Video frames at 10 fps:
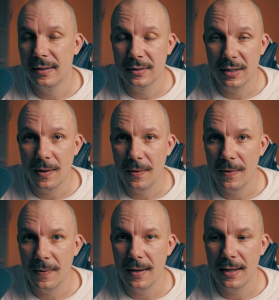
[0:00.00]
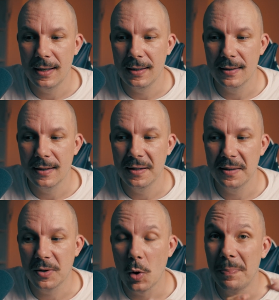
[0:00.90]
the career in
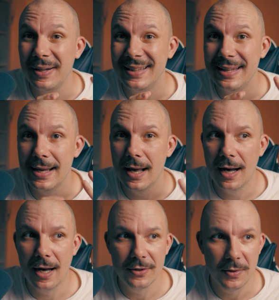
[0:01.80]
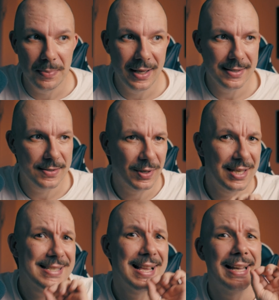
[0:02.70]
a completely other place. So
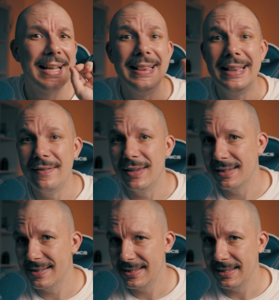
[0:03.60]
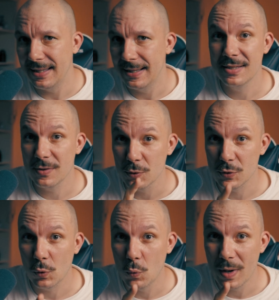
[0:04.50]
he's like leaving the city. This is
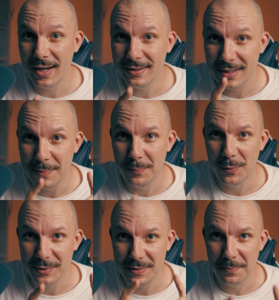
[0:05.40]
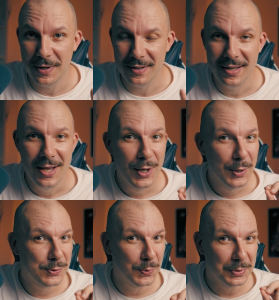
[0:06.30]
also quite important part.
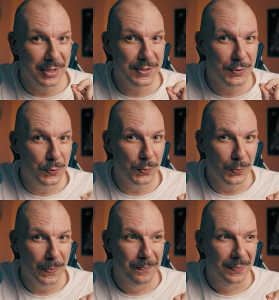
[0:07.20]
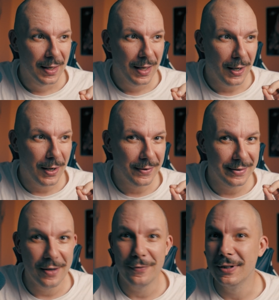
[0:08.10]
So these two are
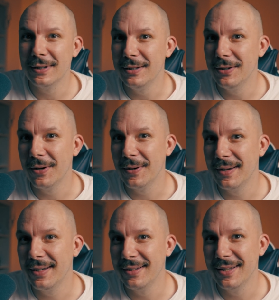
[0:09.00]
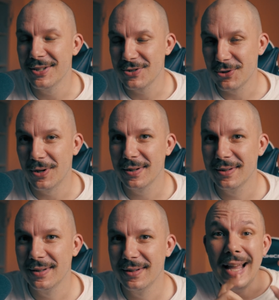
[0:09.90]
definitely there in his chart.
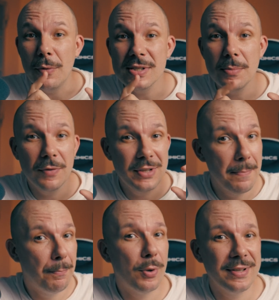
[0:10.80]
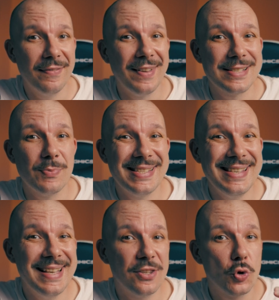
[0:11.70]
Now, some of the important things, we
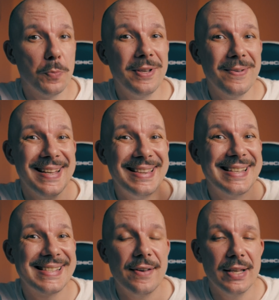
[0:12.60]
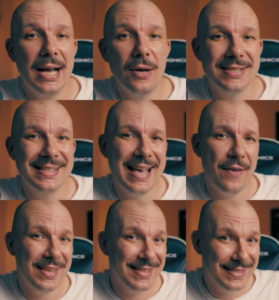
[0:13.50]
see that Jupiter in the 7th house is
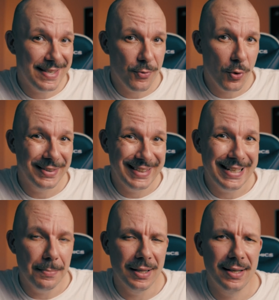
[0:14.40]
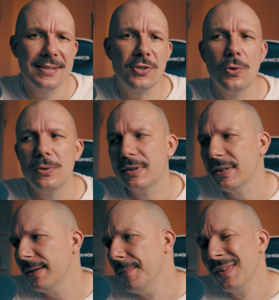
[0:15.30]
having 0 Dikbala. It's called
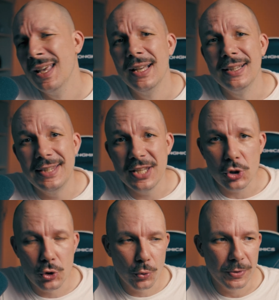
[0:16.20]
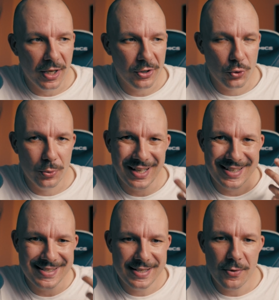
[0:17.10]
Dik Shunya. Shunya
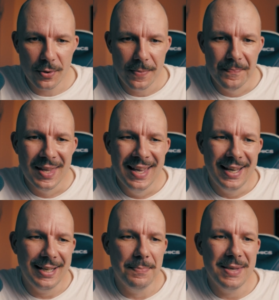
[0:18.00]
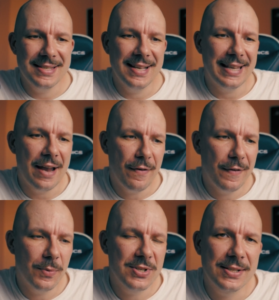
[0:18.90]
is 0. It means that
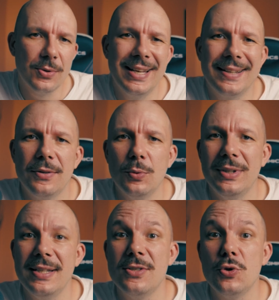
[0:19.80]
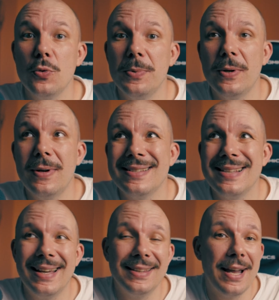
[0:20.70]
everything which is connected to this Jupiter is
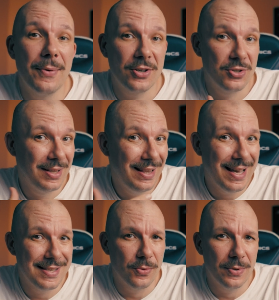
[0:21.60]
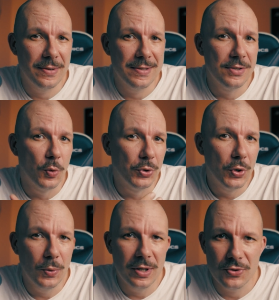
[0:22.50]
like directionless, or there is no
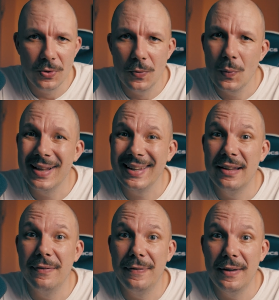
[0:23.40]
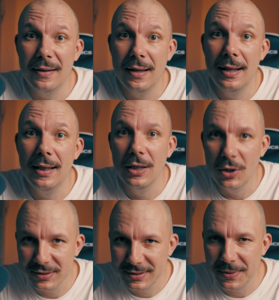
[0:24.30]
knowledge, or one can feel
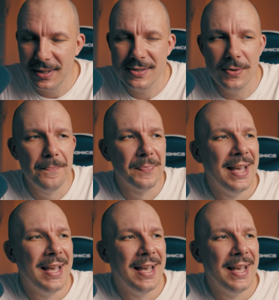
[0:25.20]
lost, right? So